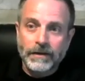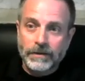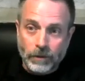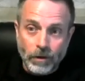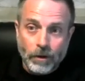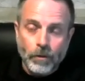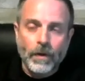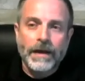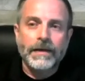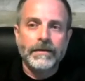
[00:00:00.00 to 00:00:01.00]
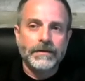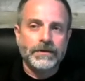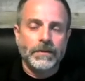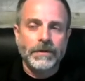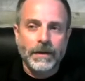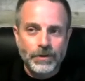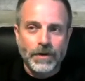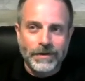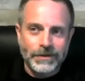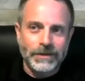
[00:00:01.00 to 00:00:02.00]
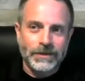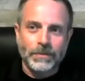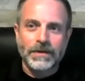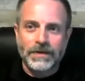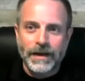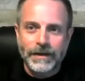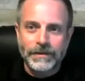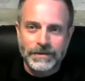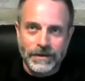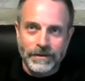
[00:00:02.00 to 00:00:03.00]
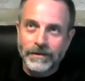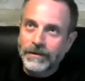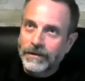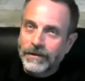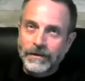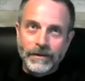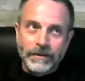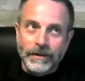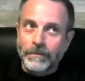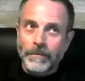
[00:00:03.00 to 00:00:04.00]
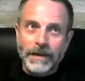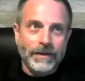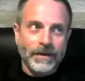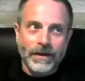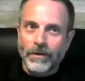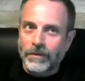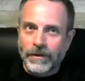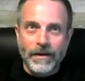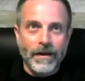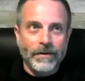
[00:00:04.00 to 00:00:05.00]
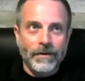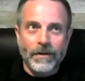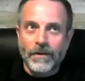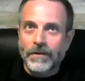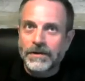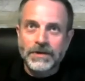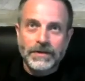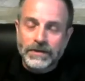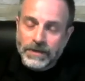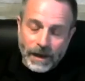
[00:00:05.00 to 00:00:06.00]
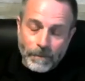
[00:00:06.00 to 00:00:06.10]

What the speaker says: to look great, and sometimes you're going to see some designs that make you go, no, this can't